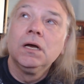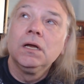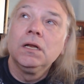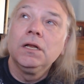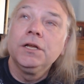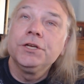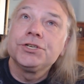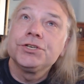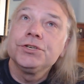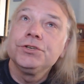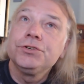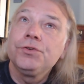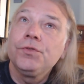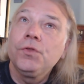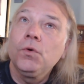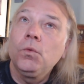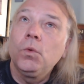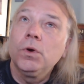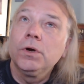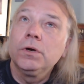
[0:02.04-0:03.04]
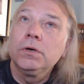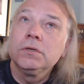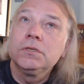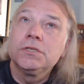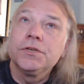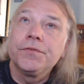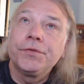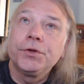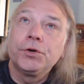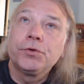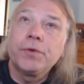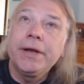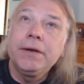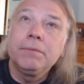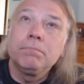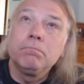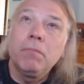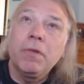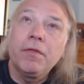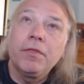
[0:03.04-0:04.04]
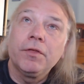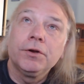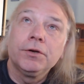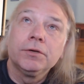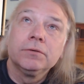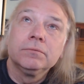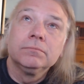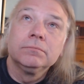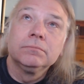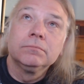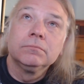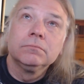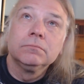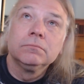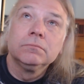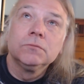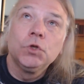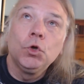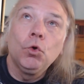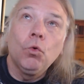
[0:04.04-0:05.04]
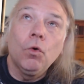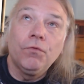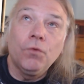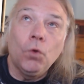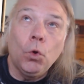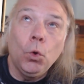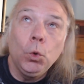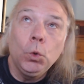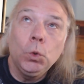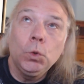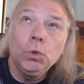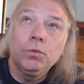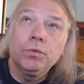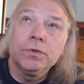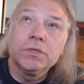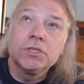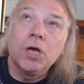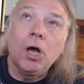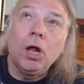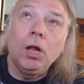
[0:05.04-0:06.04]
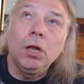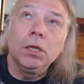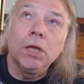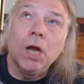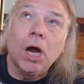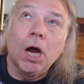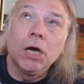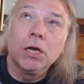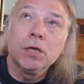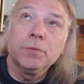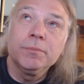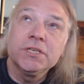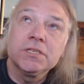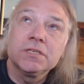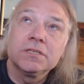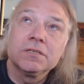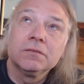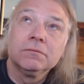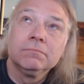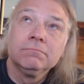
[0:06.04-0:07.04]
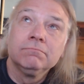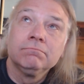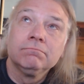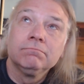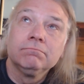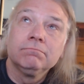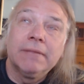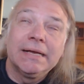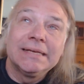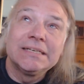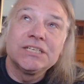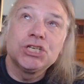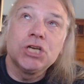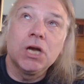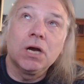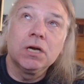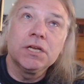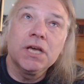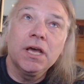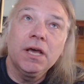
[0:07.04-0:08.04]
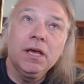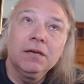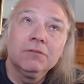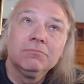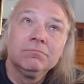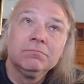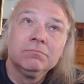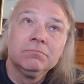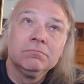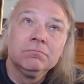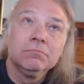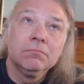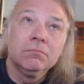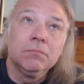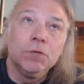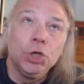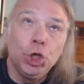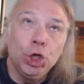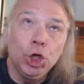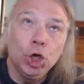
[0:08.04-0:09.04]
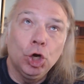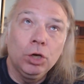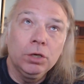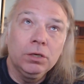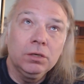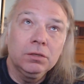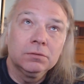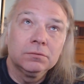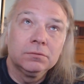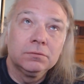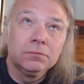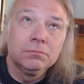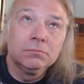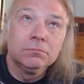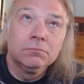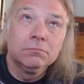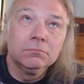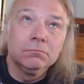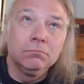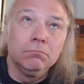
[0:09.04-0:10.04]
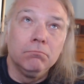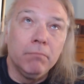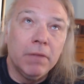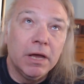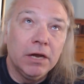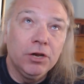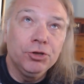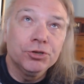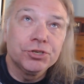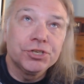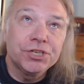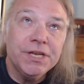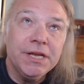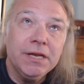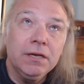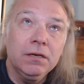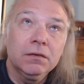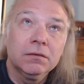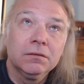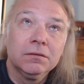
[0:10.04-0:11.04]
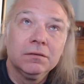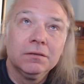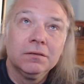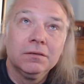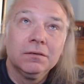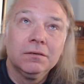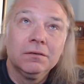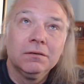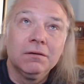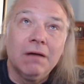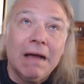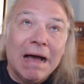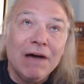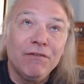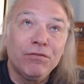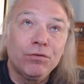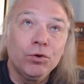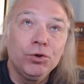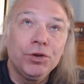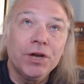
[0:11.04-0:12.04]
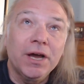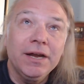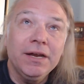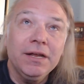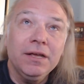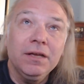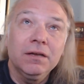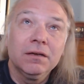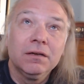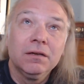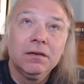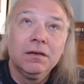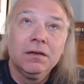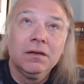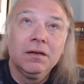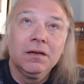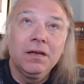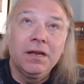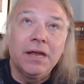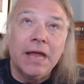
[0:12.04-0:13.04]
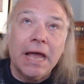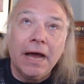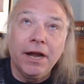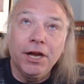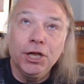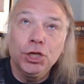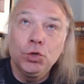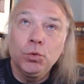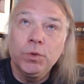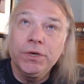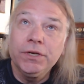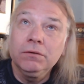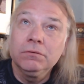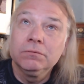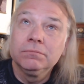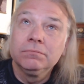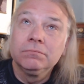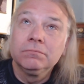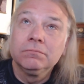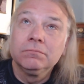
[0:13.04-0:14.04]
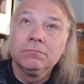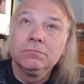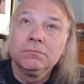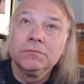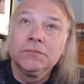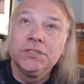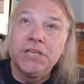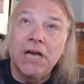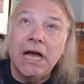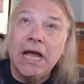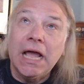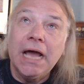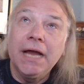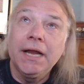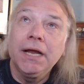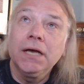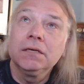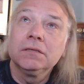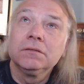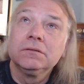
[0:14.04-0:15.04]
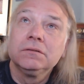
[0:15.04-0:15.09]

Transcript: Listen to the words of the great mother, who of old was called Artemis, Astarte, Dion, Melusine, Aphrodite, Ceridwen, Diana,